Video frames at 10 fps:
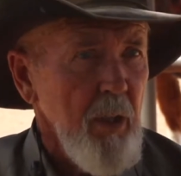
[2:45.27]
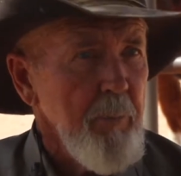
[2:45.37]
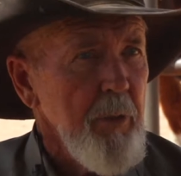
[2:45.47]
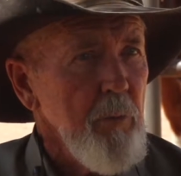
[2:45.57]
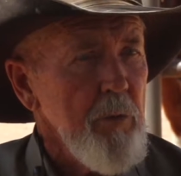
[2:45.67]
I
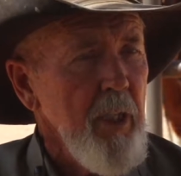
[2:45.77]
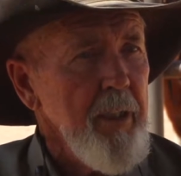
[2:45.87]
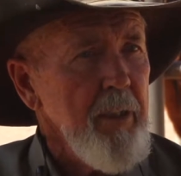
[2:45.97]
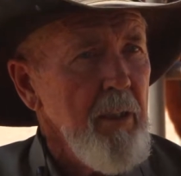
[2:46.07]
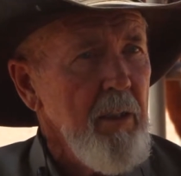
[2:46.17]
mean, it was
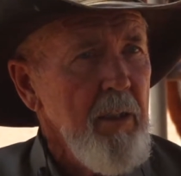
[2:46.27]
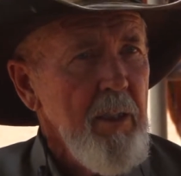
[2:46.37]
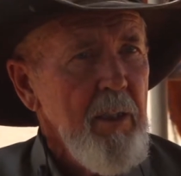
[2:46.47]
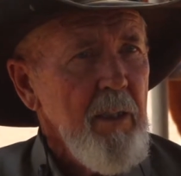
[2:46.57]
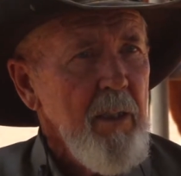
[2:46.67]
like a
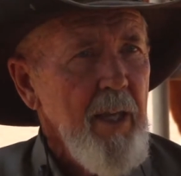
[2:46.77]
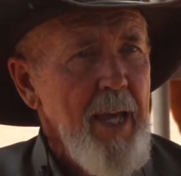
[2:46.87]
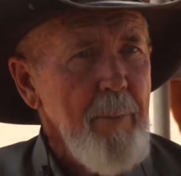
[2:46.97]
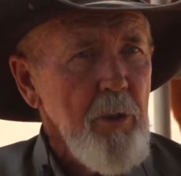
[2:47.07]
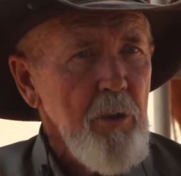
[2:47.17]

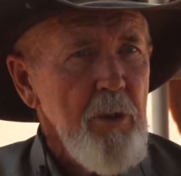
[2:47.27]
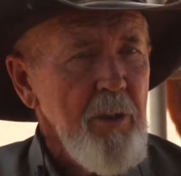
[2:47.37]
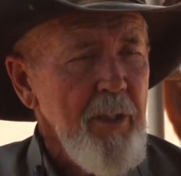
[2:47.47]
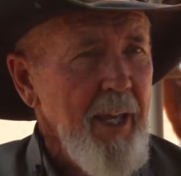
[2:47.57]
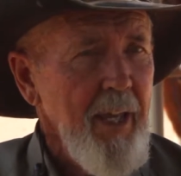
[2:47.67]
habit you
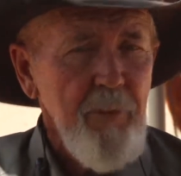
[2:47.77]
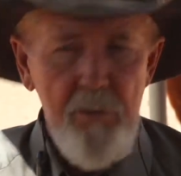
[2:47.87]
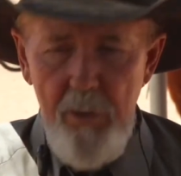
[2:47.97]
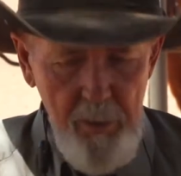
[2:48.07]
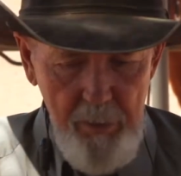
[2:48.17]
didn't have, and you
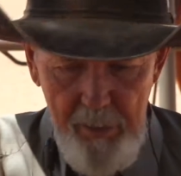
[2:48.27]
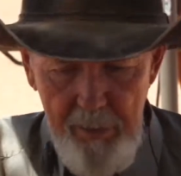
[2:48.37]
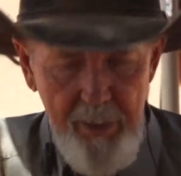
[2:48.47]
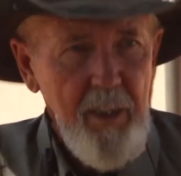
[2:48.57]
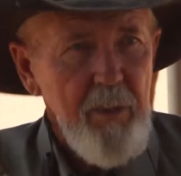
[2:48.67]
said, I don't need
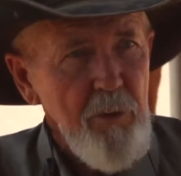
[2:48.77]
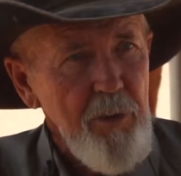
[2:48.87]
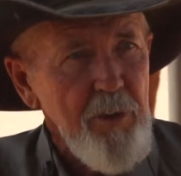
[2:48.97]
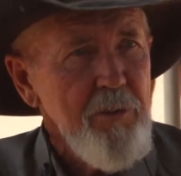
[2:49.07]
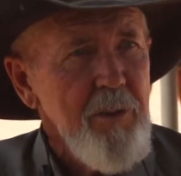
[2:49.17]
that, I'll do this.